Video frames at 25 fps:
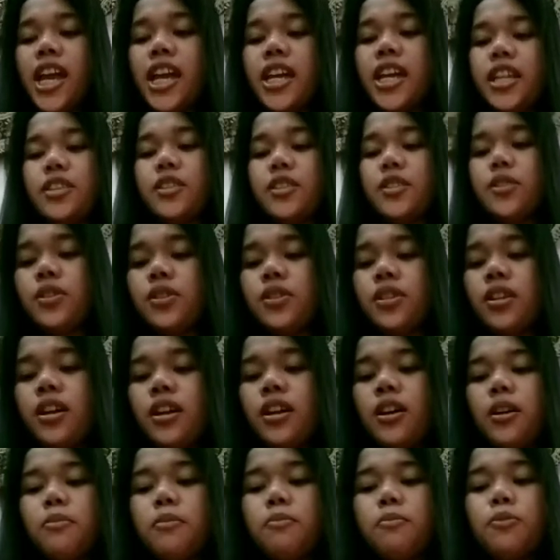Its
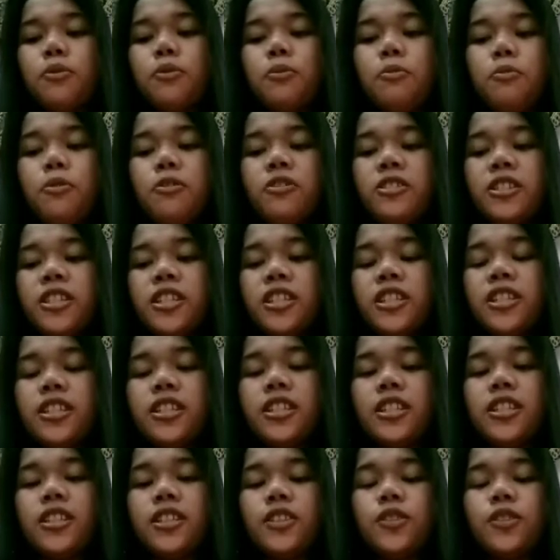purpose
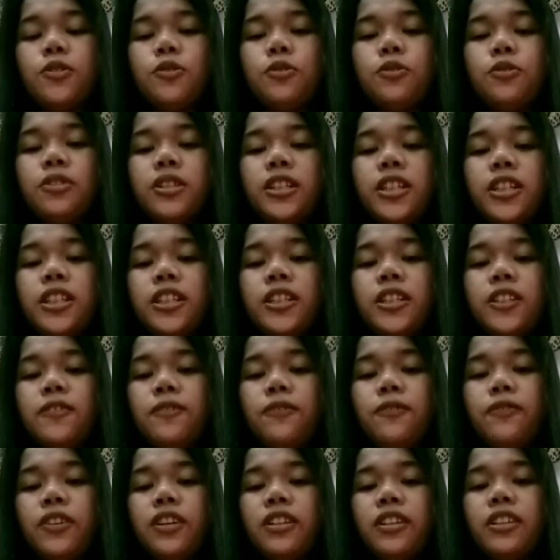is to
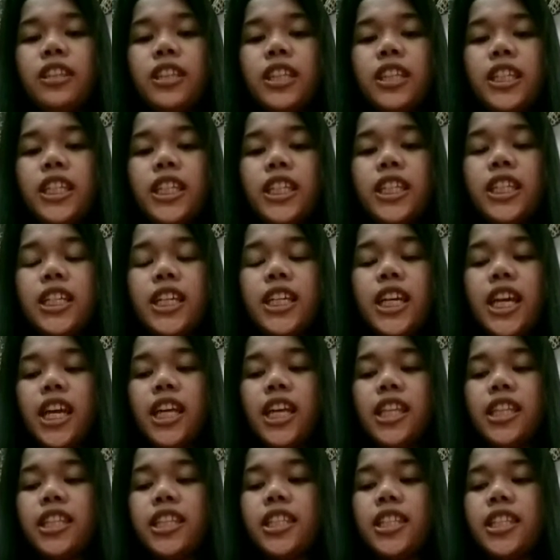
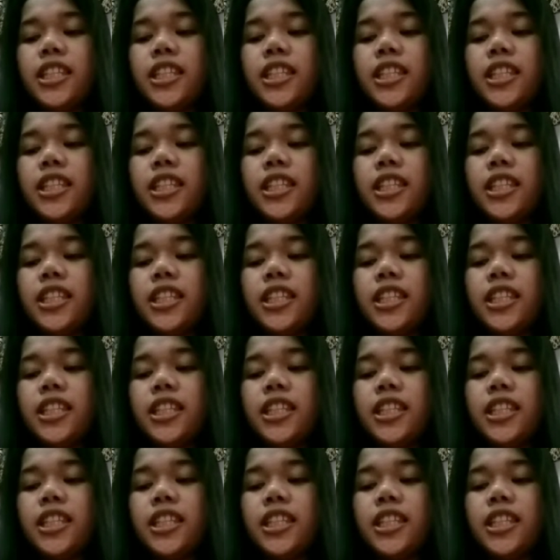investigate